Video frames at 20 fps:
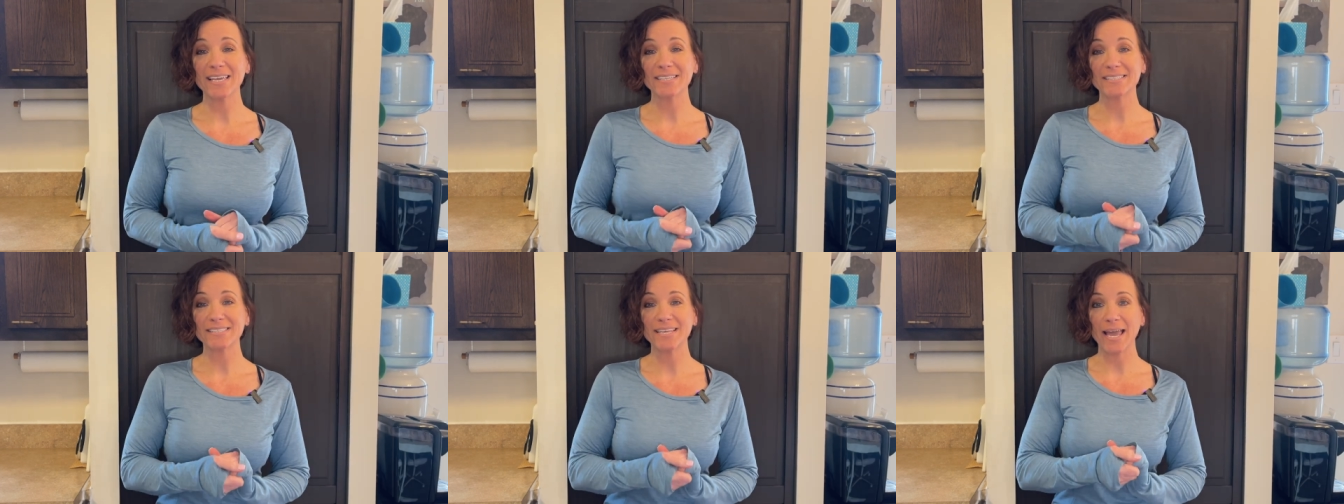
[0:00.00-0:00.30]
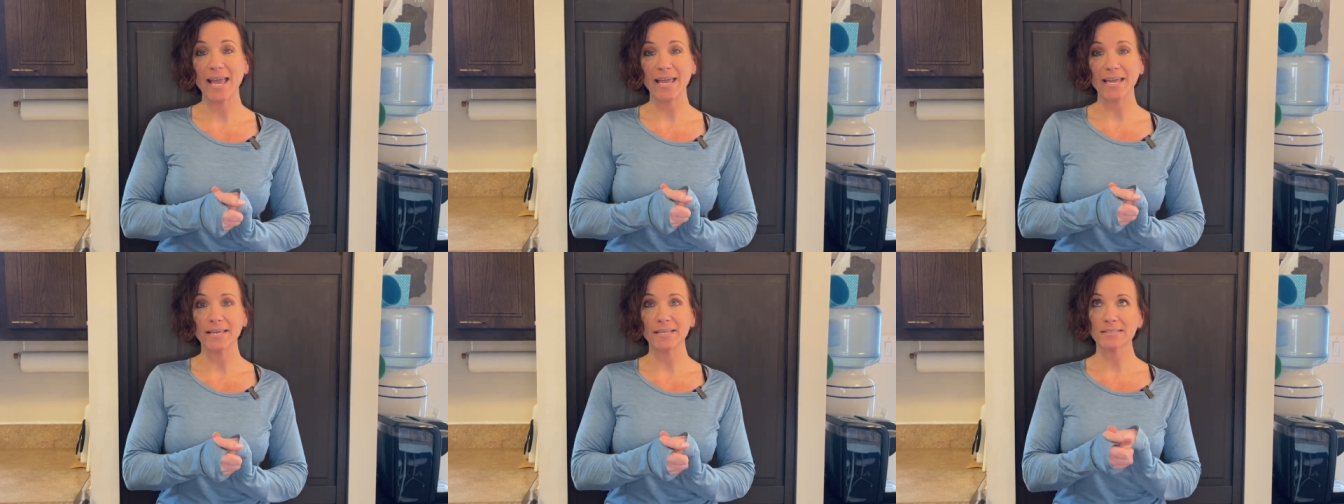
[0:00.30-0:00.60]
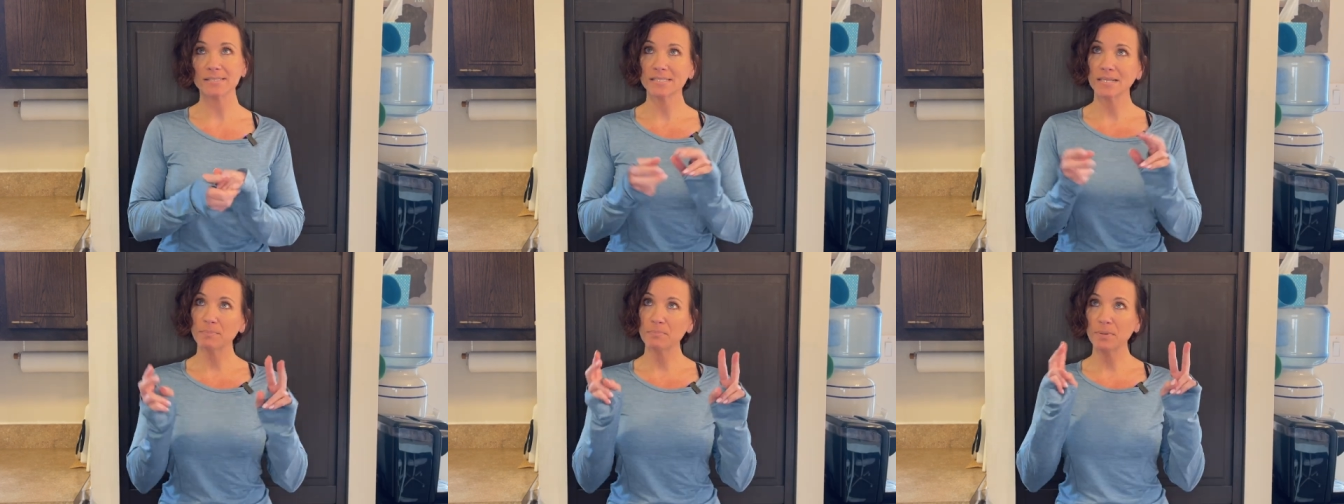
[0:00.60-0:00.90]
It's a
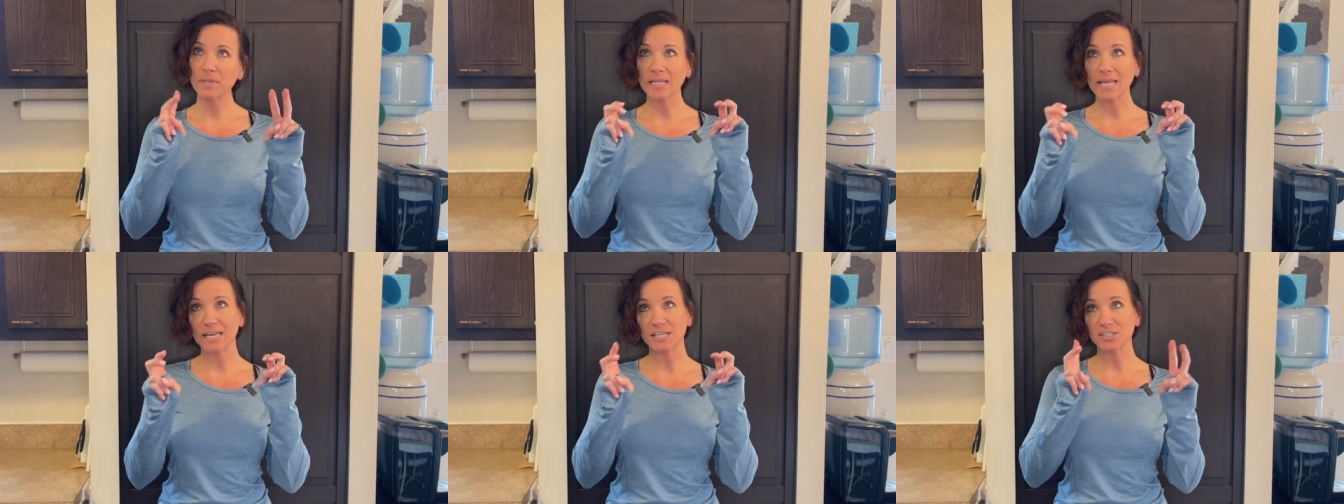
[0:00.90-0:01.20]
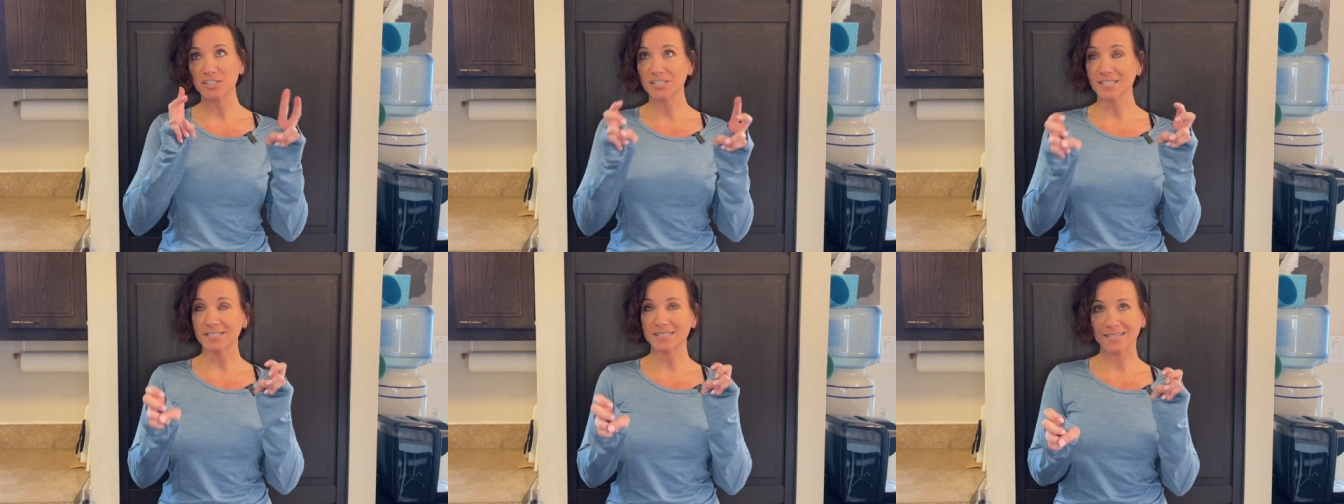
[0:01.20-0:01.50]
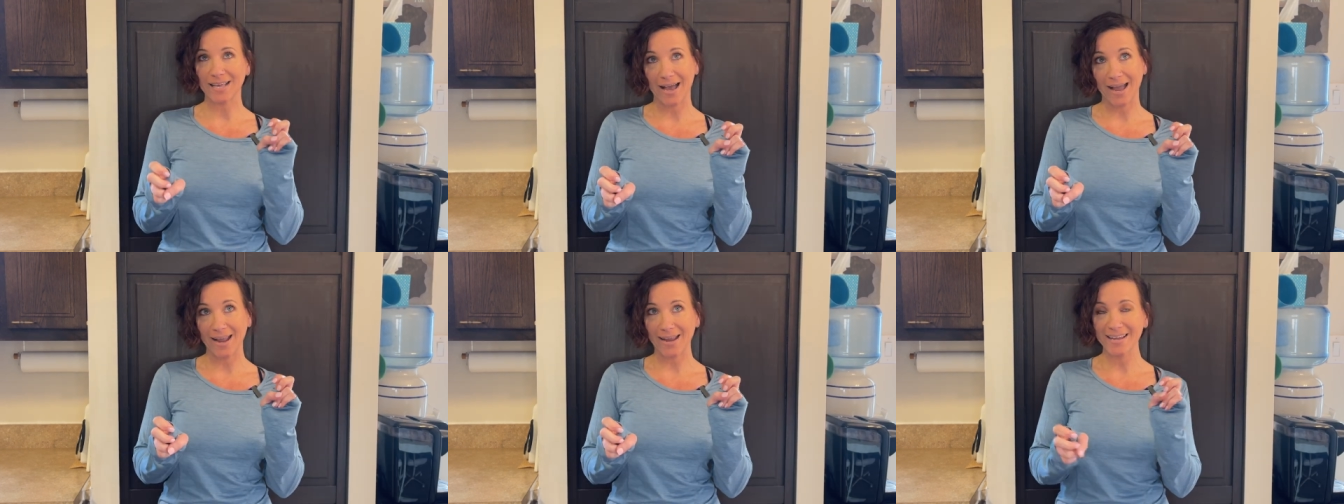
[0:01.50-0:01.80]
simple-ish
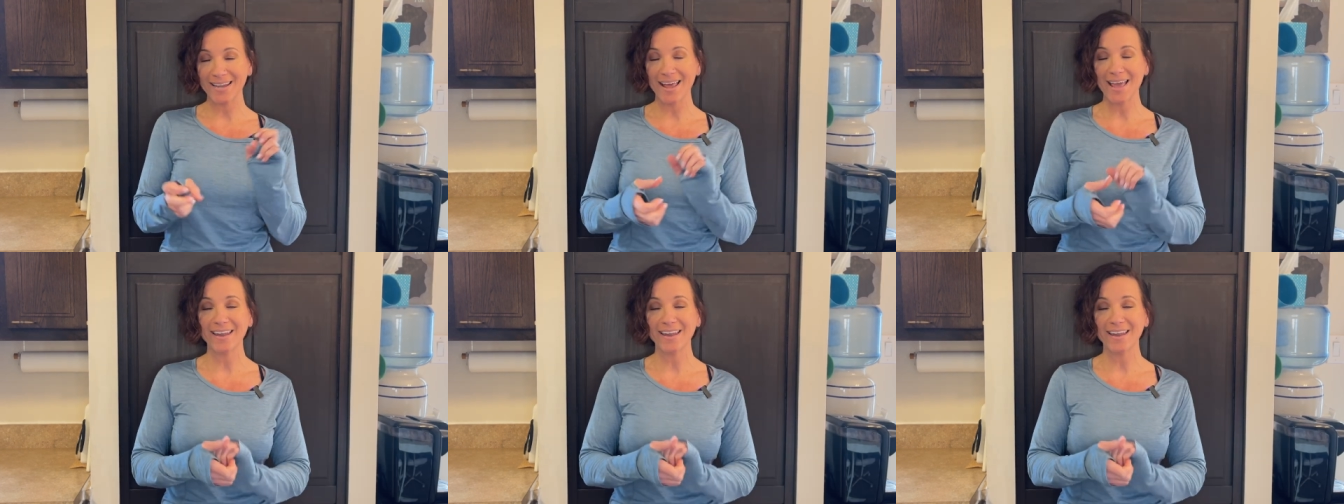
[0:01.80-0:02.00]
design,